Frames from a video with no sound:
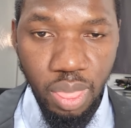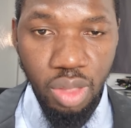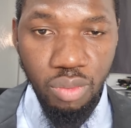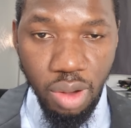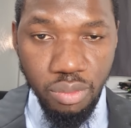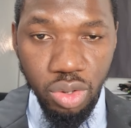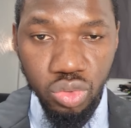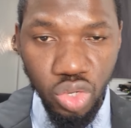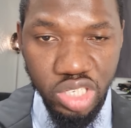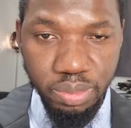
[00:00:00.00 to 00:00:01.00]
When we want
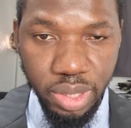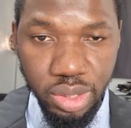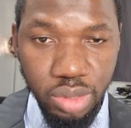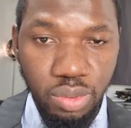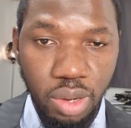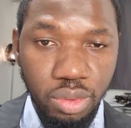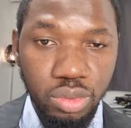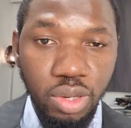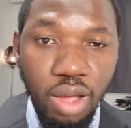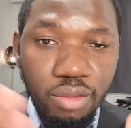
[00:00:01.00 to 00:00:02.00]
to express it, we are going
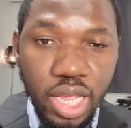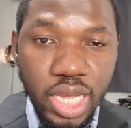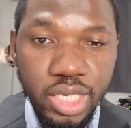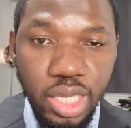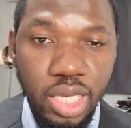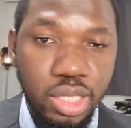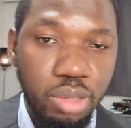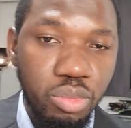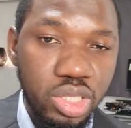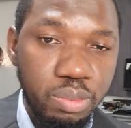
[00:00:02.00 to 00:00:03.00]
to have x as a
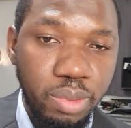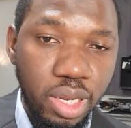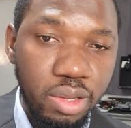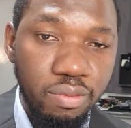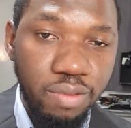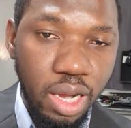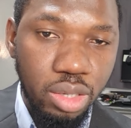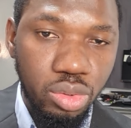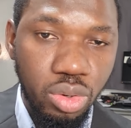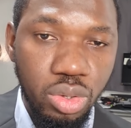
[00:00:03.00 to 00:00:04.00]
multiplying
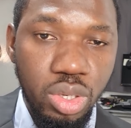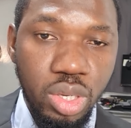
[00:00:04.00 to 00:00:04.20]
factor